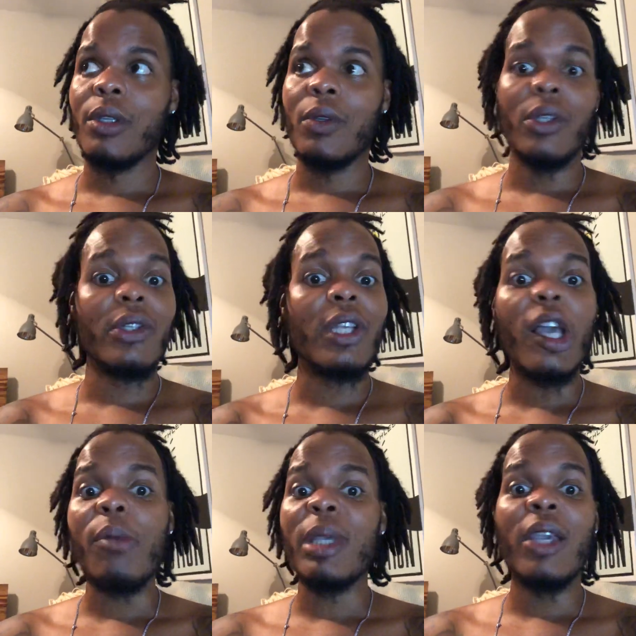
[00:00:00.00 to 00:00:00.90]

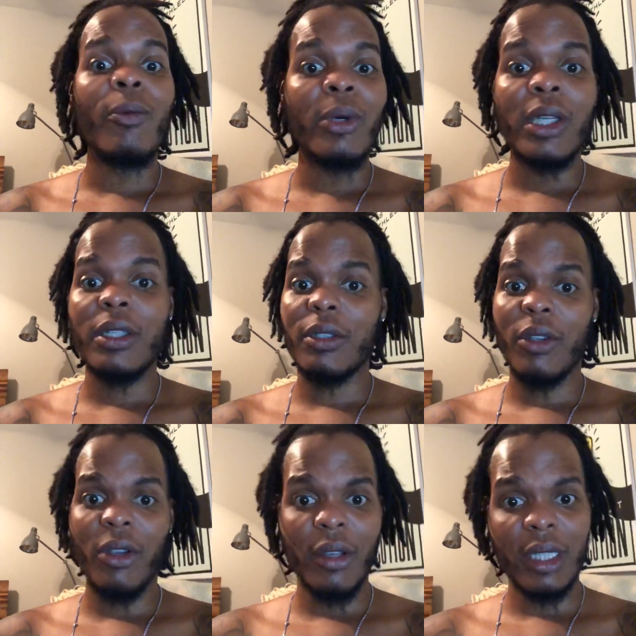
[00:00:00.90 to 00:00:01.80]
Denzel being one, you
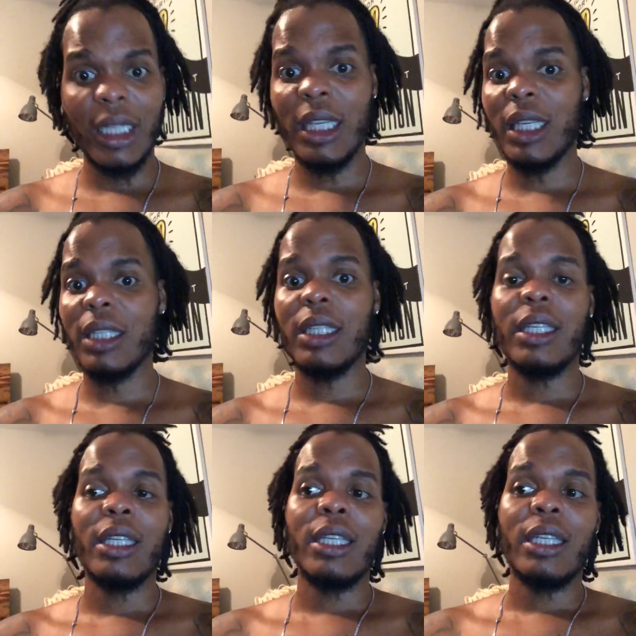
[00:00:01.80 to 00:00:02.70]
know what I'm saying?
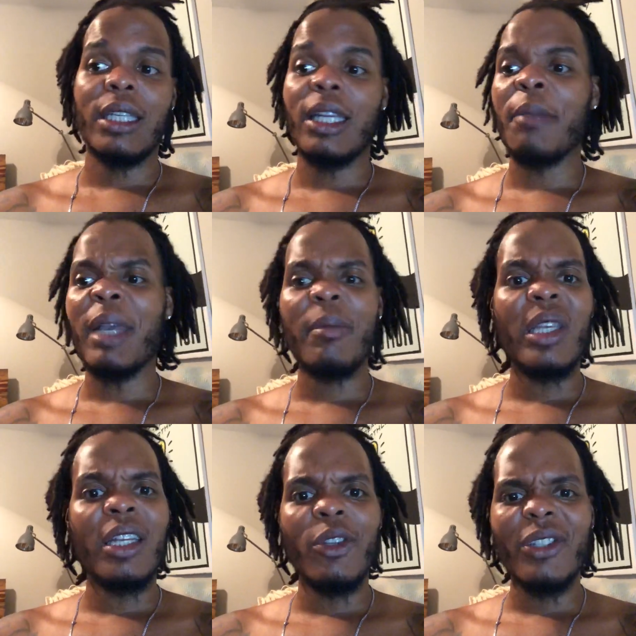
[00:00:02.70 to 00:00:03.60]
That might be a
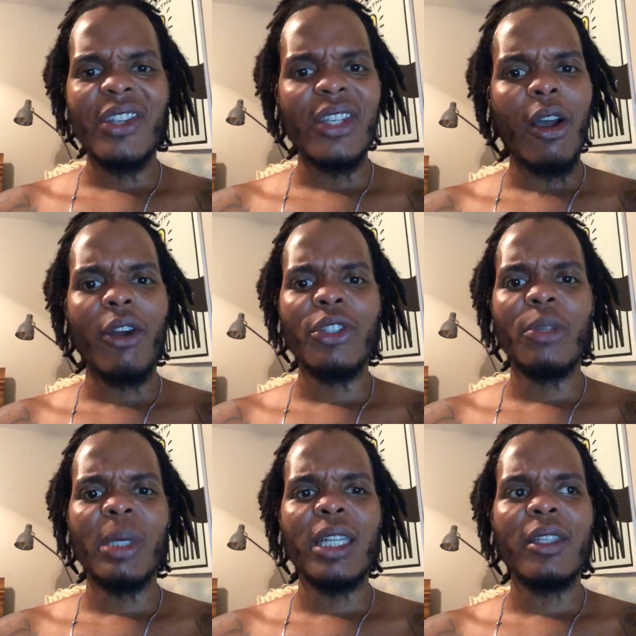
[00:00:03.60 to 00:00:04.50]
little nostalgic,
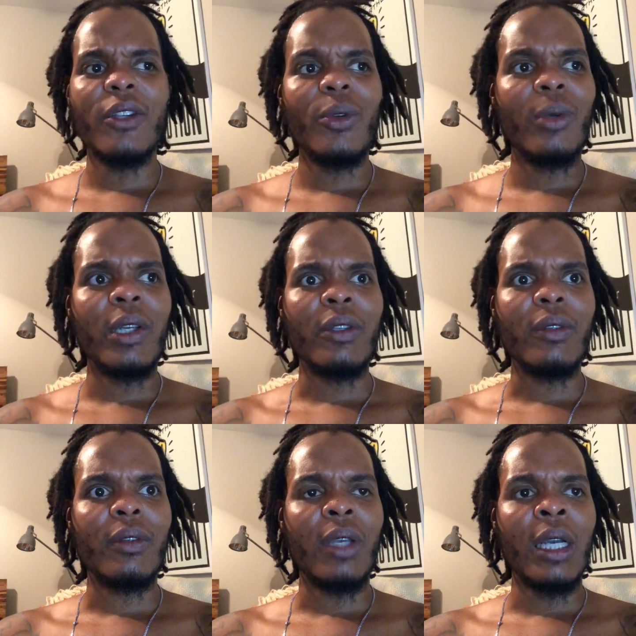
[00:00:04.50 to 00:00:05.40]
but let's see who
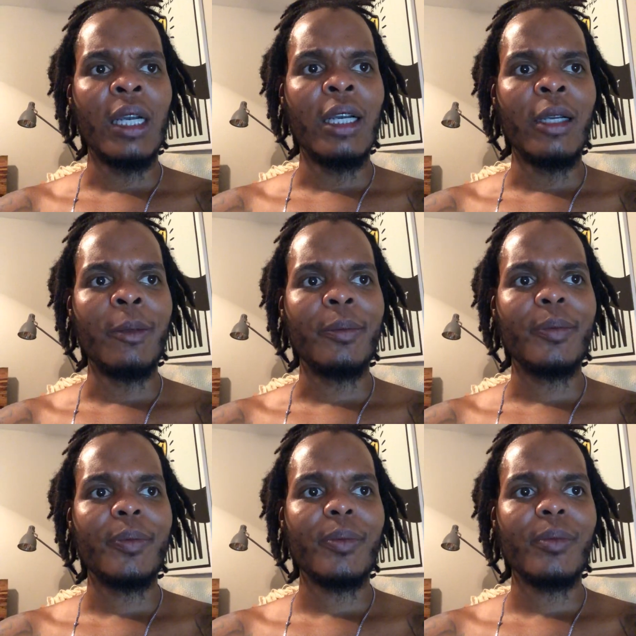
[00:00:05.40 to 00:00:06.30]
else.
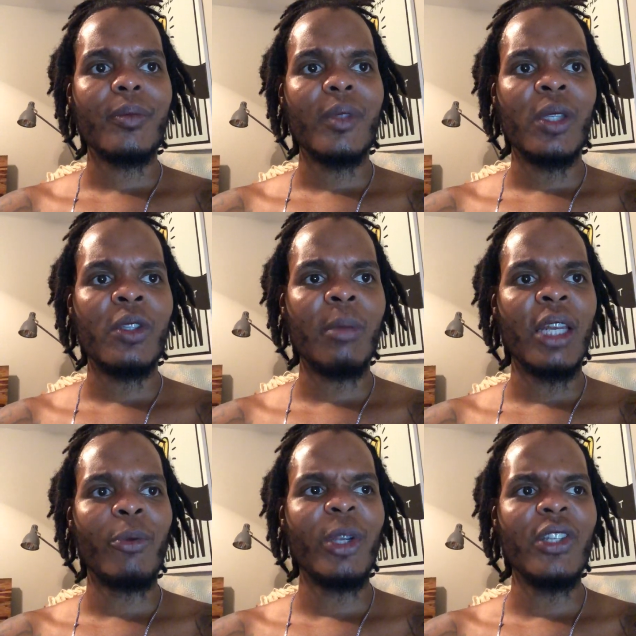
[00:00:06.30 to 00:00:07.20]
Somebody
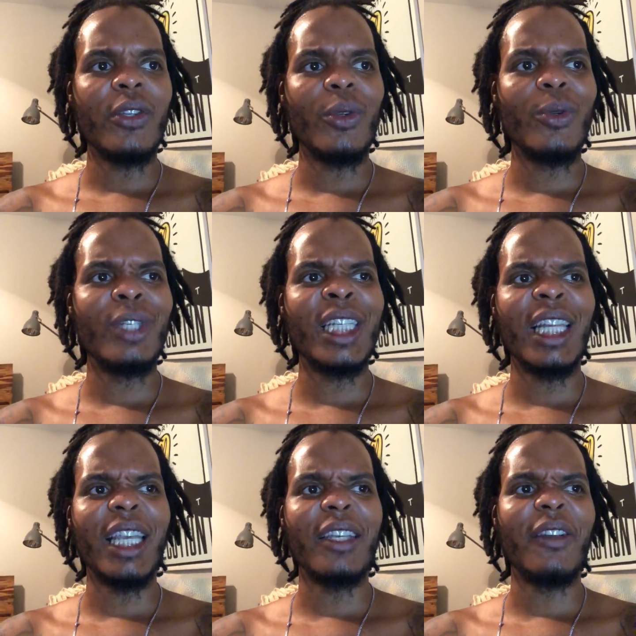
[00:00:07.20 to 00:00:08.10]
recent who's just
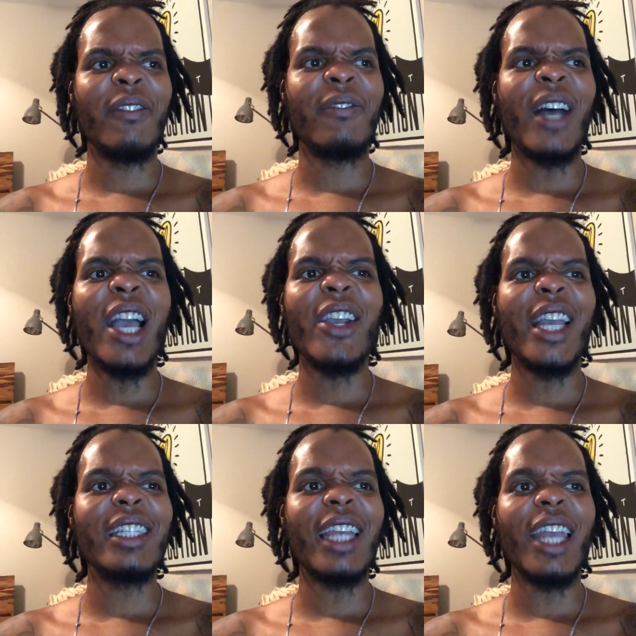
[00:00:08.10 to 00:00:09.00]
like a
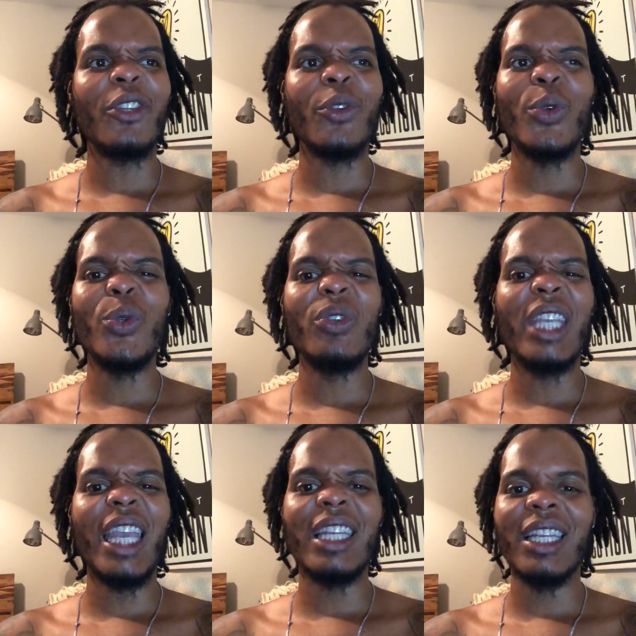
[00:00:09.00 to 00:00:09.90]
fire-ass actor who you
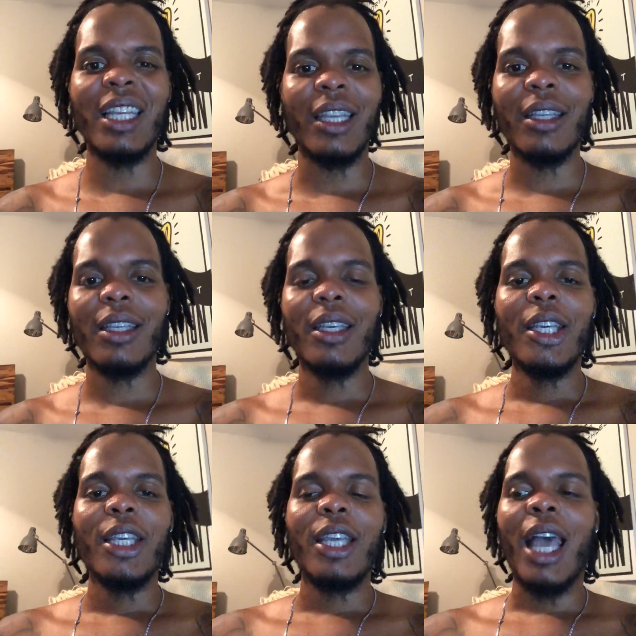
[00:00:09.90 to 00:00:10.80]
can't deny.
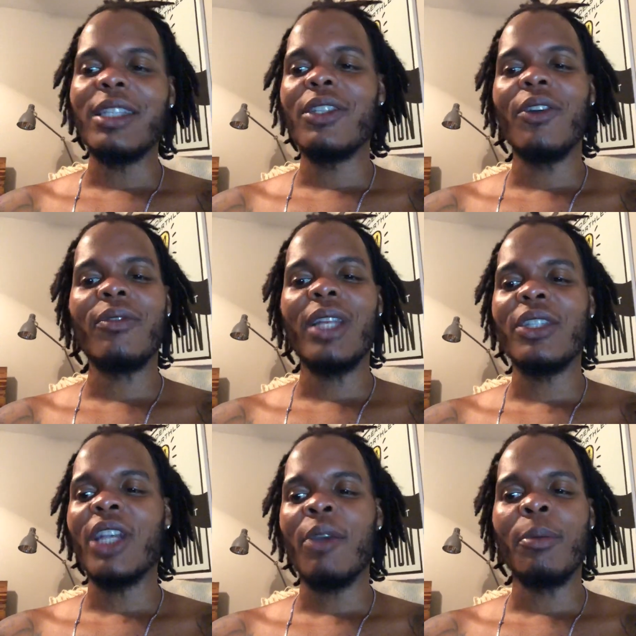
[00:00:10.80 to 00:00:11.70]
I just don't feel like
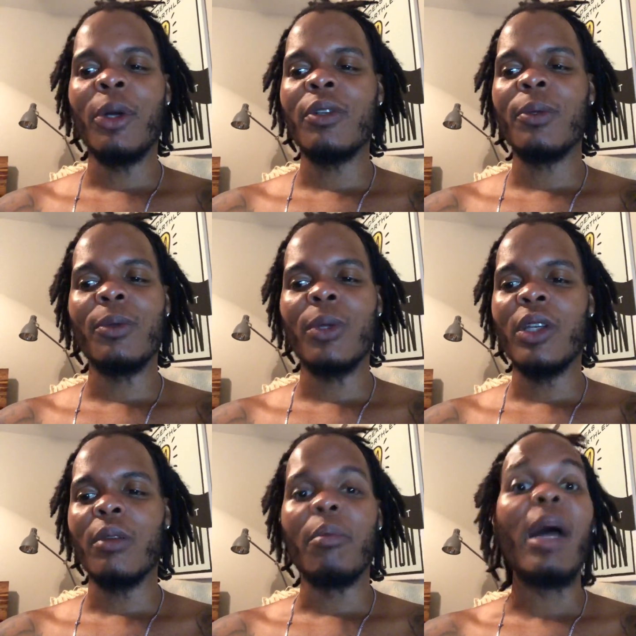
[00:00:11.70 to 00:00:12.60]
Chadwick Boseman was one of
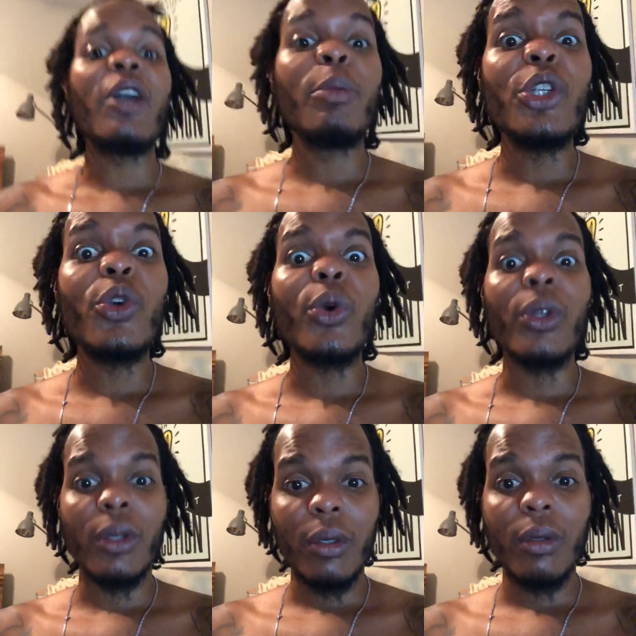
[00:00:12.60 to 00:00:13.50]
them. Michael B. Jordan.
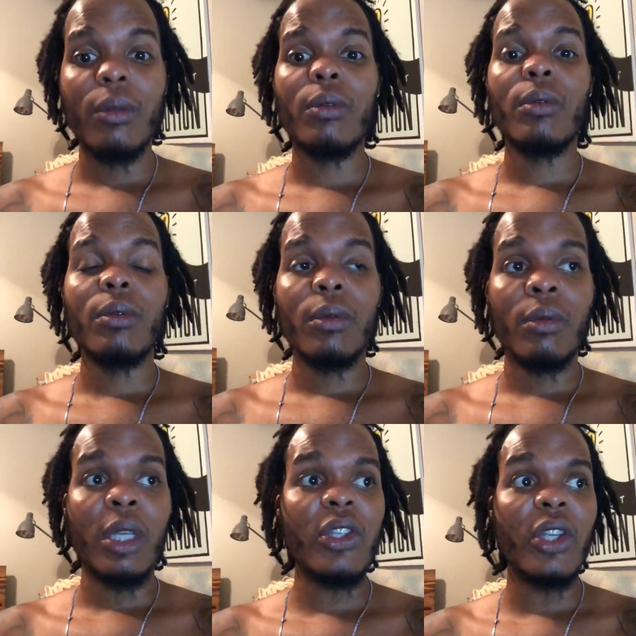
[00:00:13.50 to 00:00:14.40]

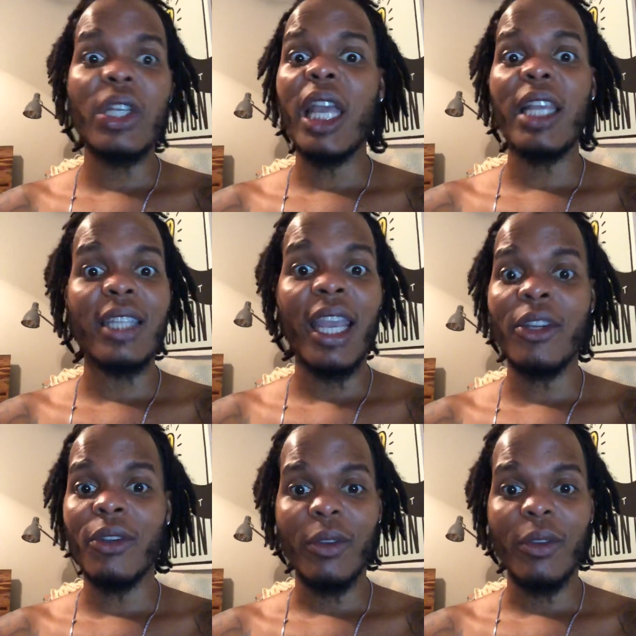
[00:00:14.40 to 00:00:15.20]
He's a good-ass actor.